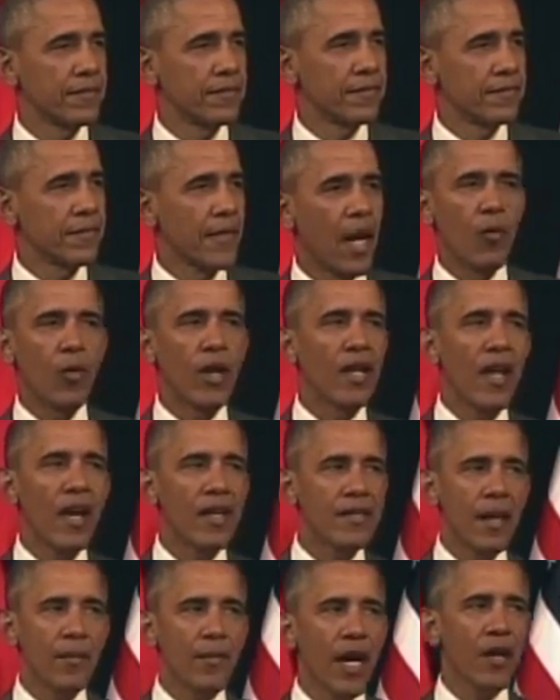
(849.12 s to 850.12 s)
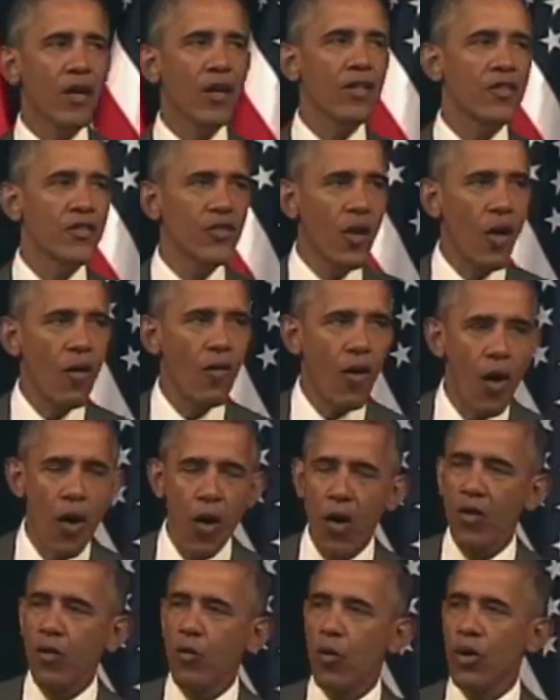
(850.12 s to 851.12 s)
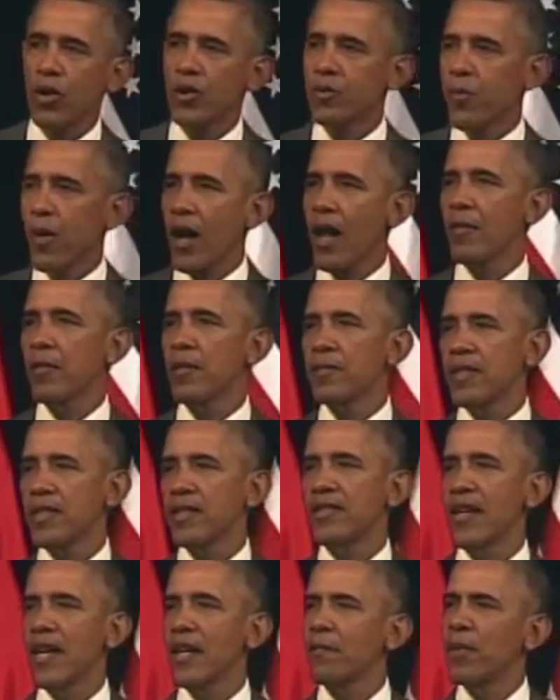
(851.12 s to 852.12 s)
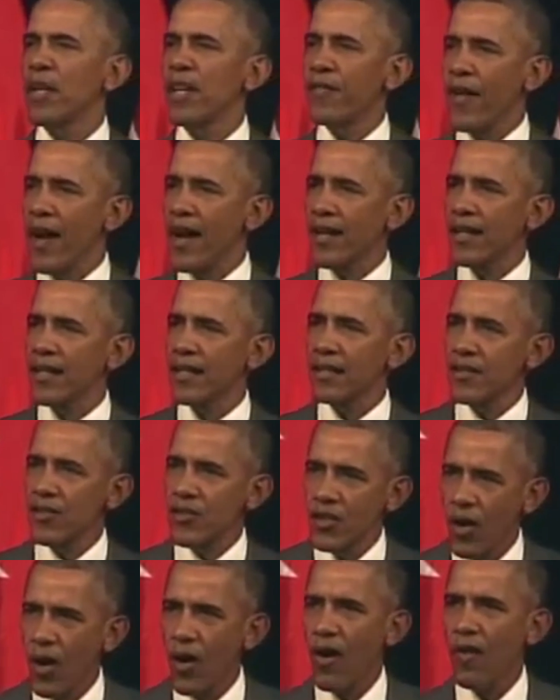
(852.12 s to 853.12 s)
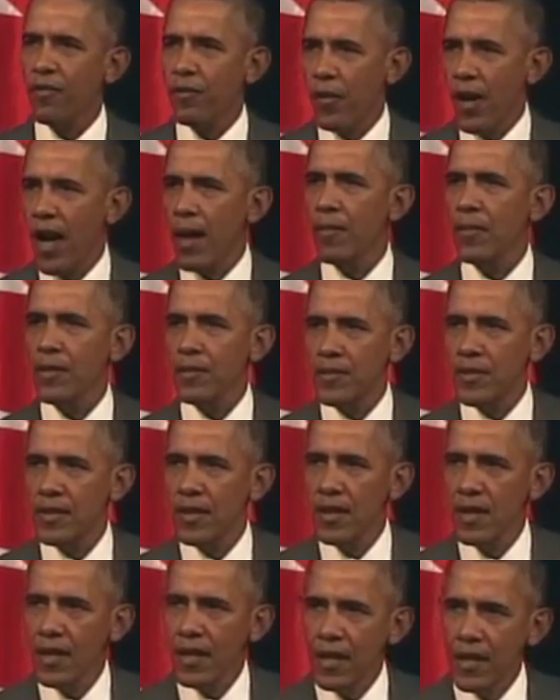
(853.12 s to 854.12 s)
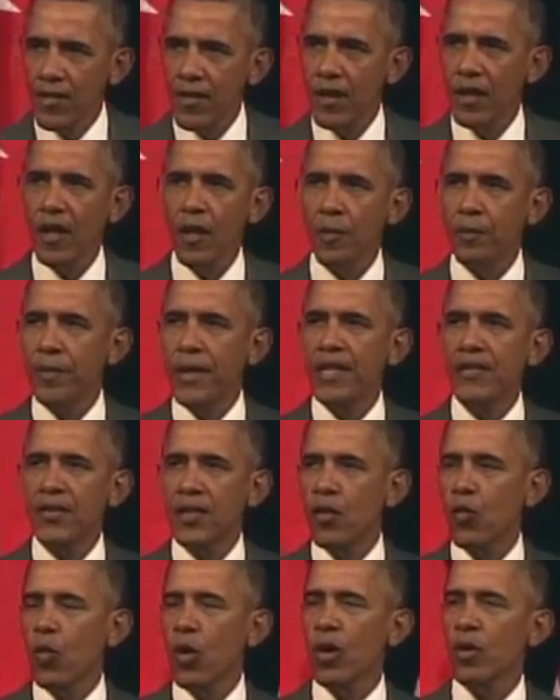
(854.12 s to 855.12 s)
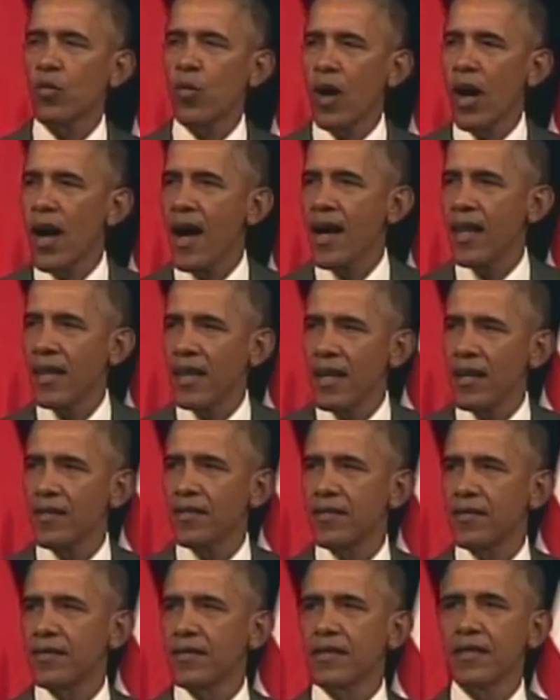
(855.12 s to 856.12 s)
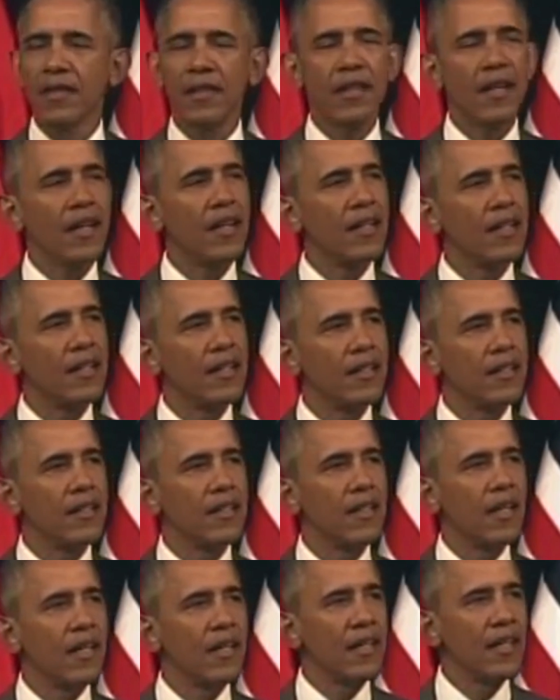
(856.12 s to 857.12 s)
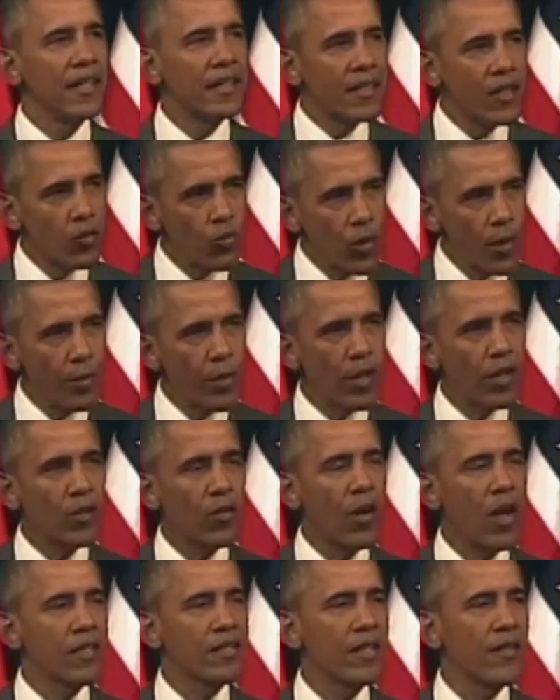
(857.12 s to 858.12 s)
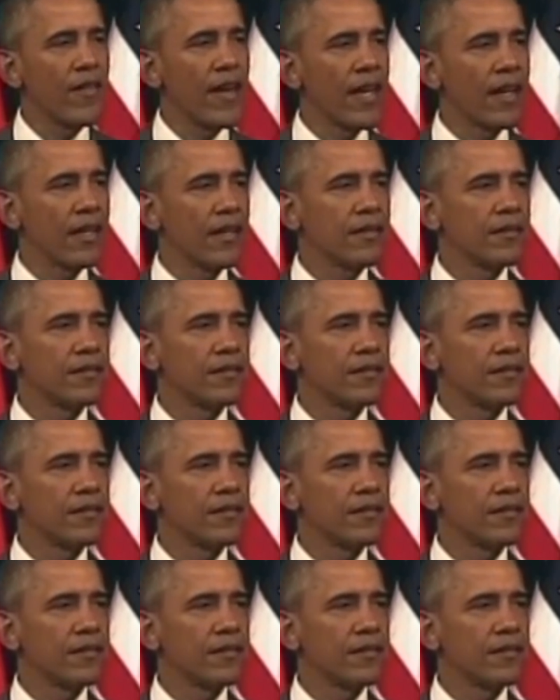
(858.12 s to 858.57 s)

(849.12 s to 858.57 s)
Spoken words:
I realize I'm not going to solve all the world's problems, he said, but if I can solve problems in the little piece of the world where I live, it can ripple across Havana.